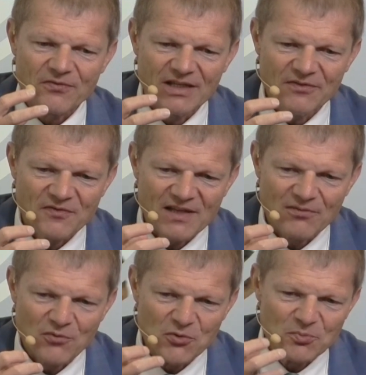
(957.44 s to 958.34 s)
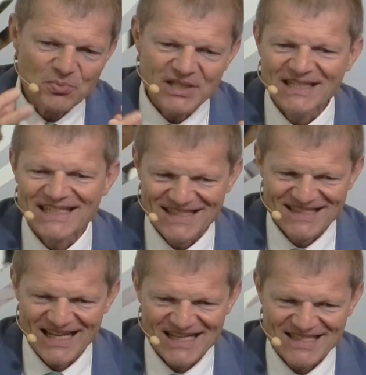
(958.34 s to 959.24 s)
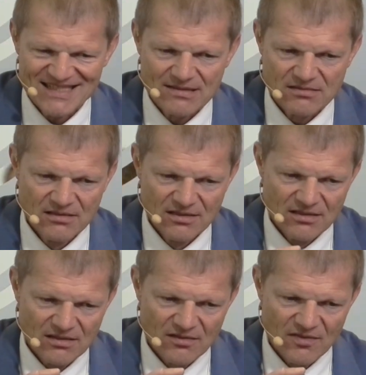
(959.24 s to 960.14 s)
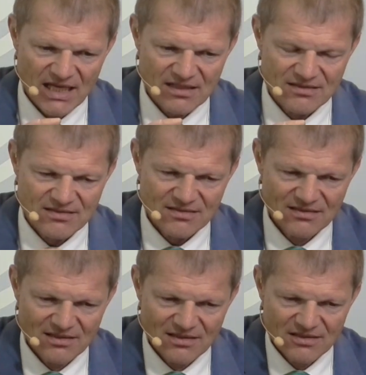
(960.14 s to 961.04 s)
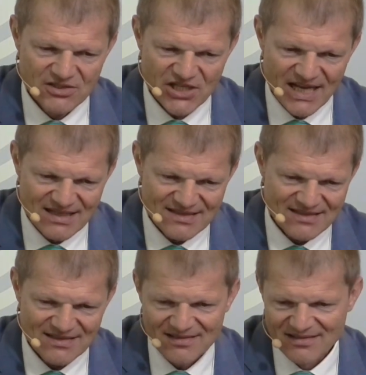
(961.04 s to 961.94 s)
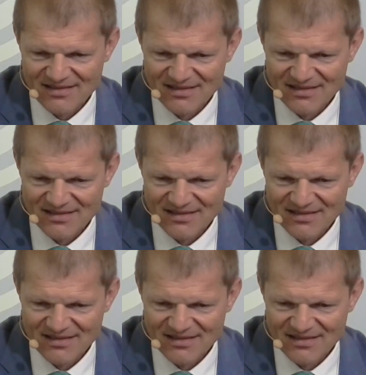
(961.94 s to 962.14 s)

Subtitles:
If there would be a test that checks